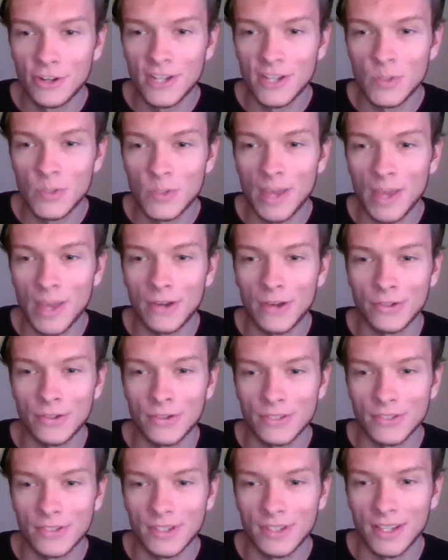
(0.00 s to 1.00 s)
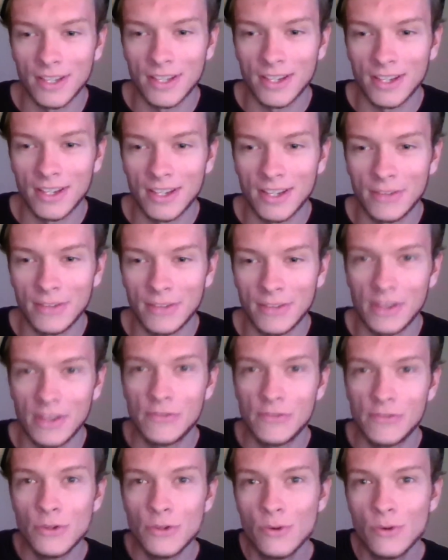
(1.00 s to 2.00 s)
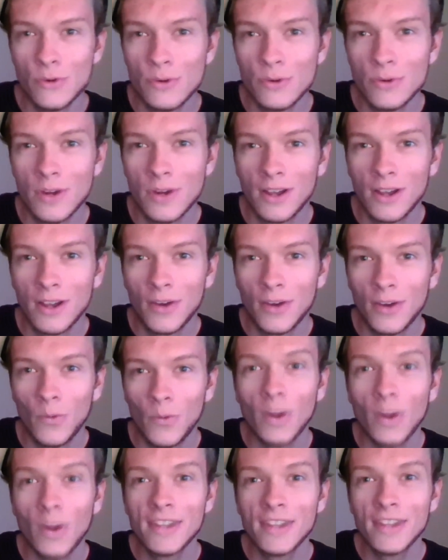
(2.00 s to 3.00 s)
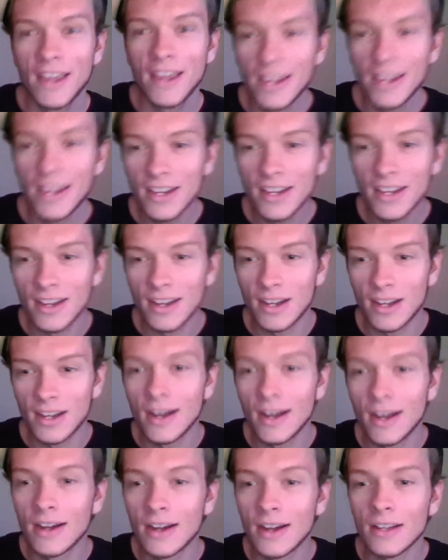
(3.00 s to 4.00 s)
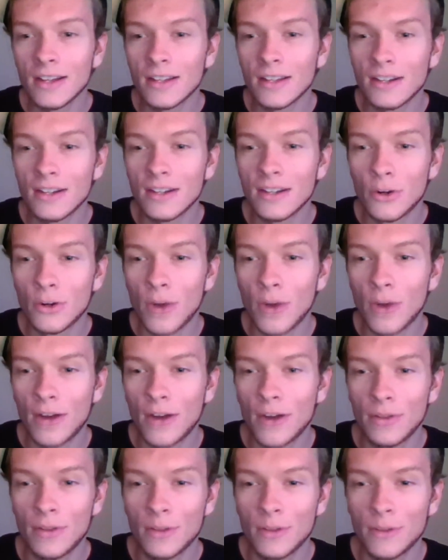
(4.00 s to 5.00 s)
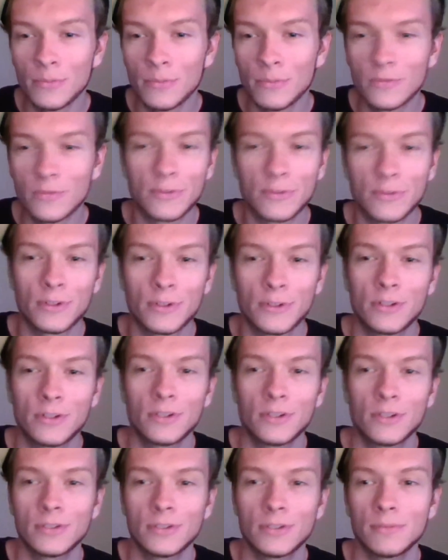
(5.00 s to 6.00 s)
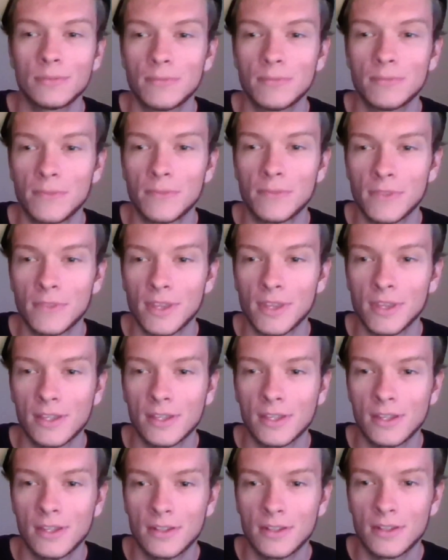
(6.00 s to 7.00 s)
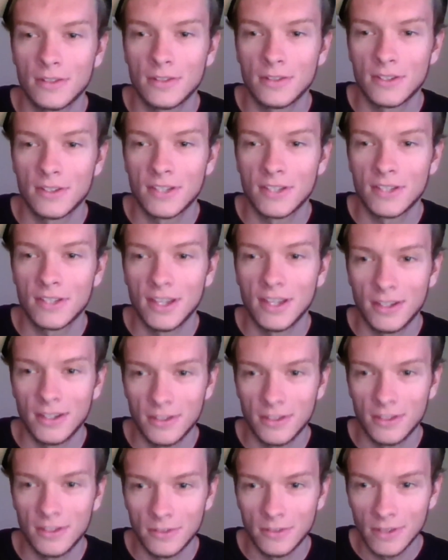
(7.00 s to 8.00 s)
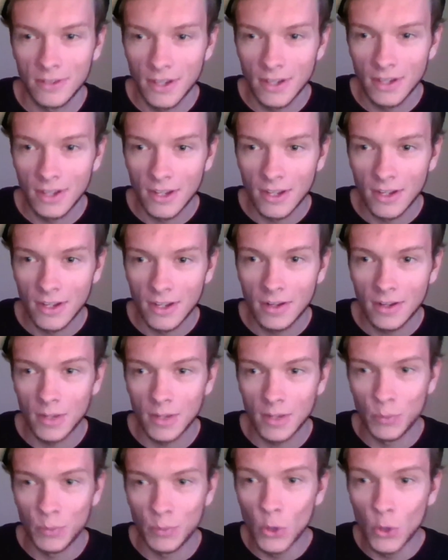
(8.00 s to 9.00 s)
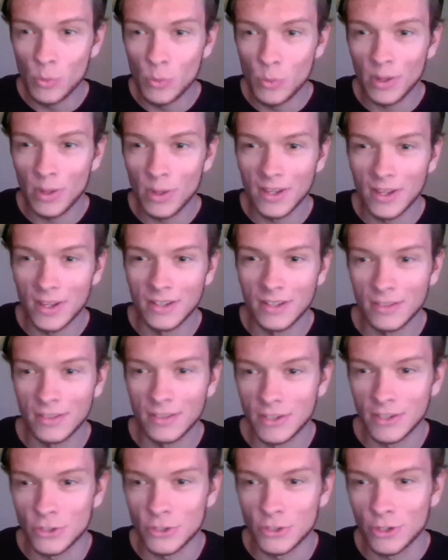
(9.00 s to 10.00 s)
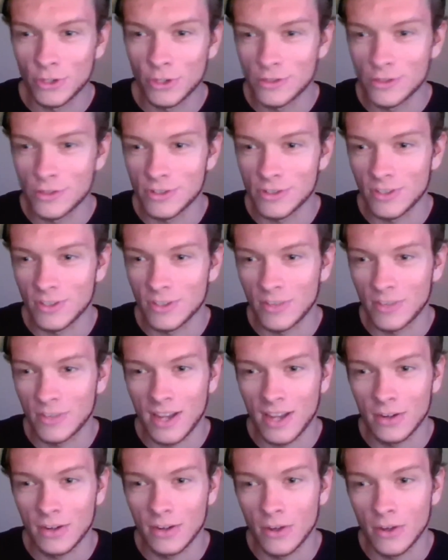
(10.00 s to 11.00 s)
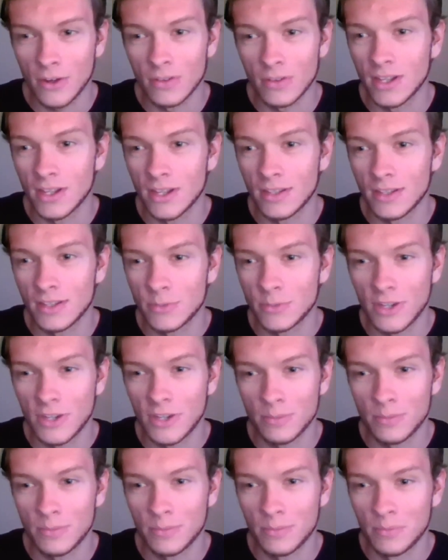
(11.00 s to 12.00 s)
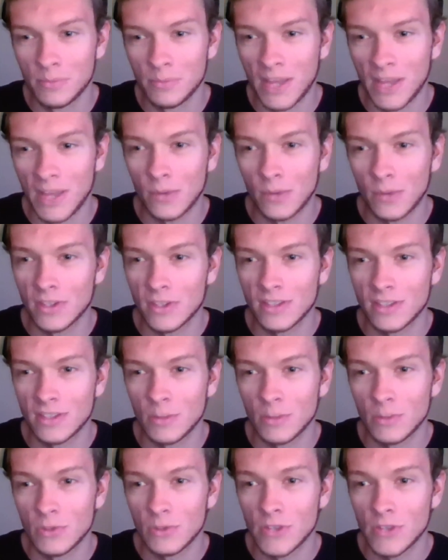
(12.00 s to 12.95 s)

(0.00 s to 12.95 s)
manners. Like if you one day ground them for saying poop in church or something, I don't know. I'm bad with examples.